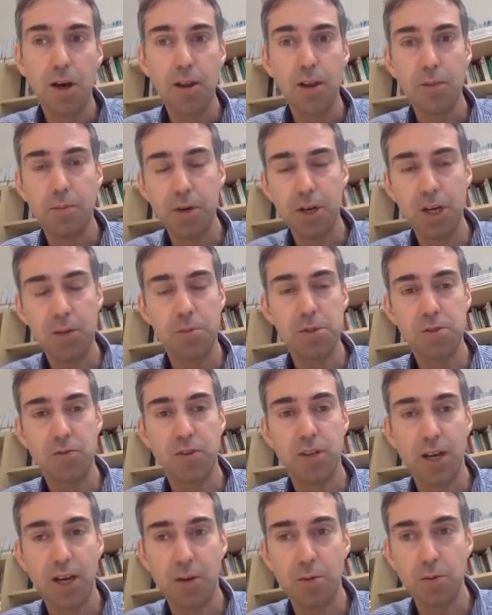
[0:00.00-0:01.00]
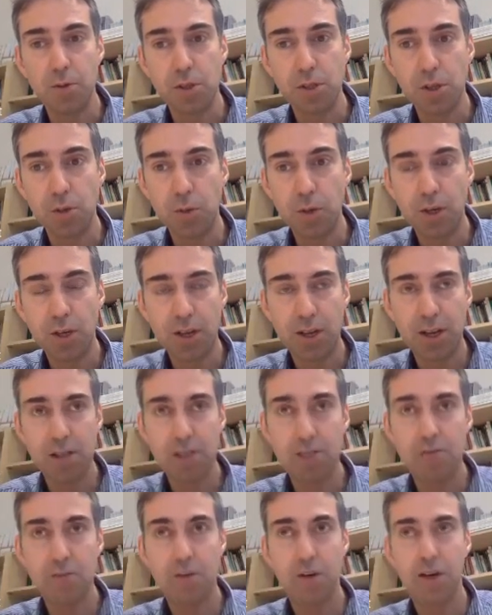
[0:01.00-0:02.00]
And the purpose for that was so we could
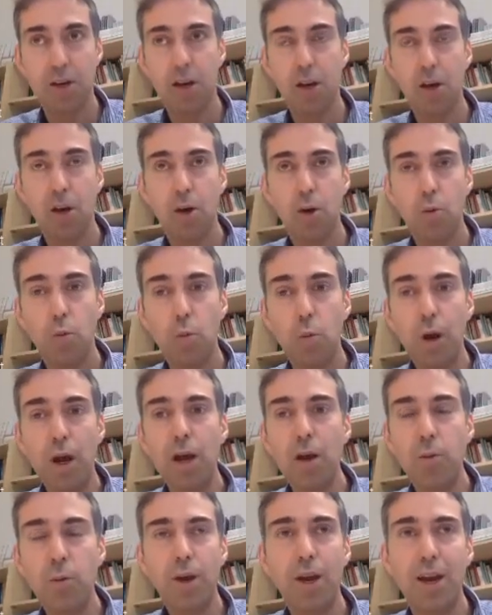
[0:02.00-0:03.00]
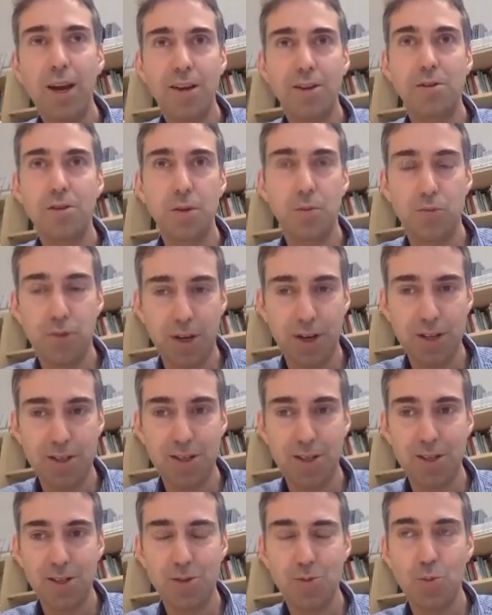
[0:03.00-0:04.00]
identify where we had good
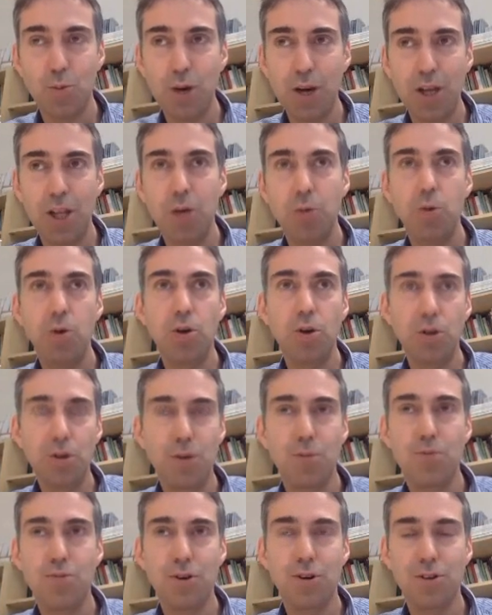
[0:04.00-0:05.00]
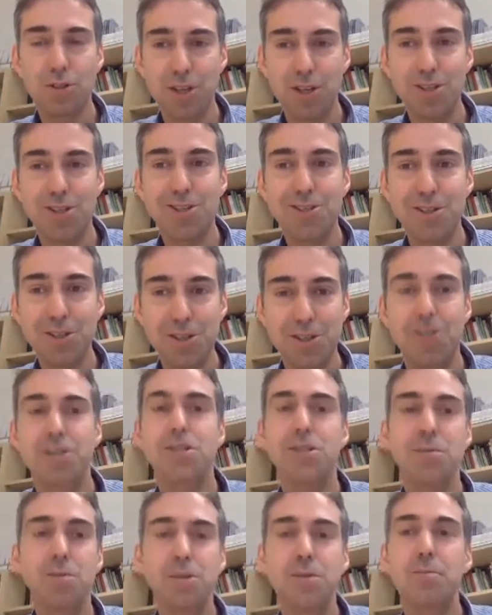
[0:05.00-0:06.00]
practice, where there were good processes and
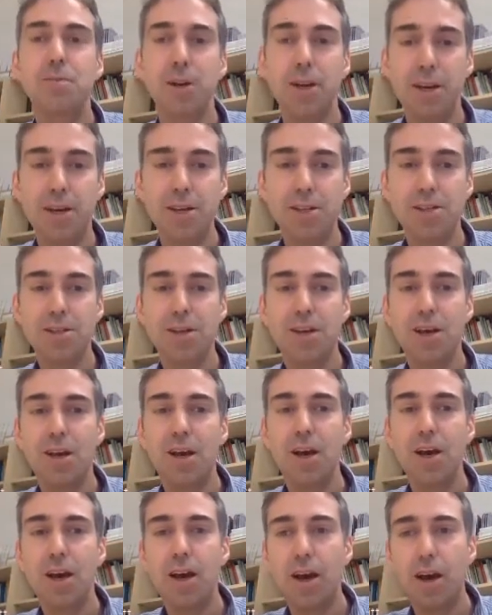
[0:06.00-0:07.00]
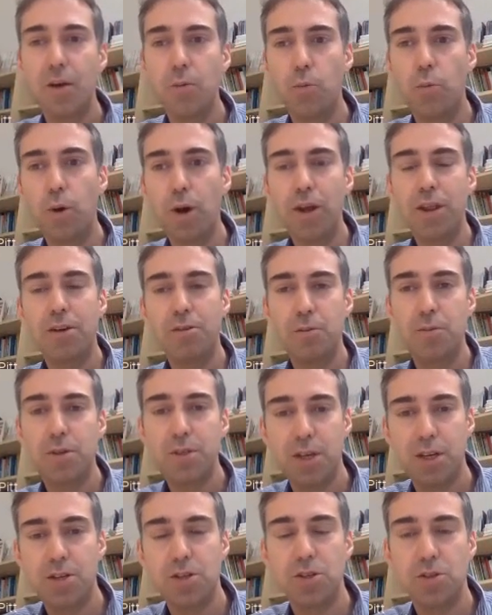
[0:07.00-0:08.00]
systems in place, and where there were
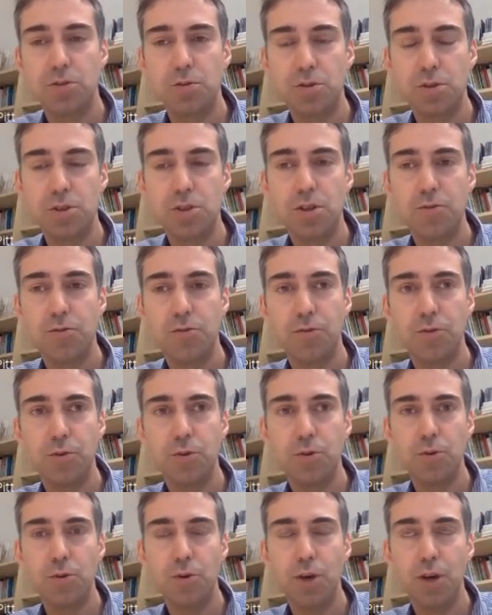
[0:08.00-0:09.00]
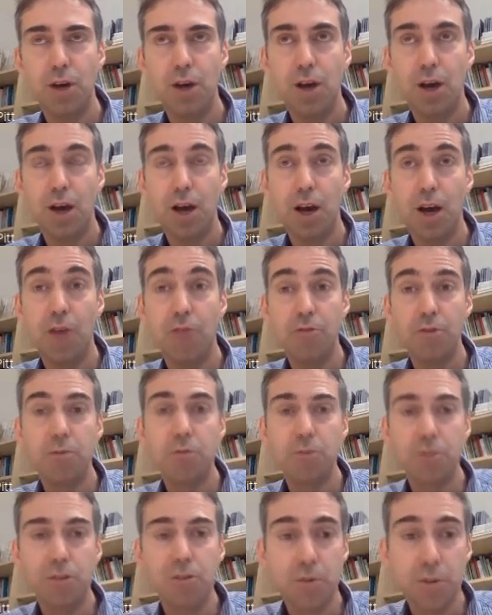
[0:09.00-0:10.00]
potentials for
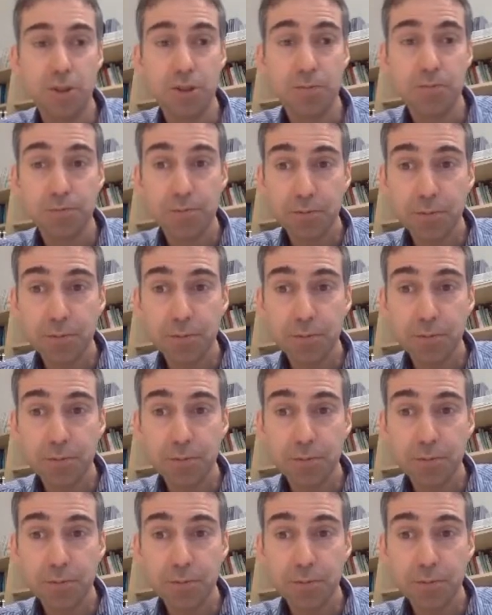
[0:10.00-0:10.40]
improvement.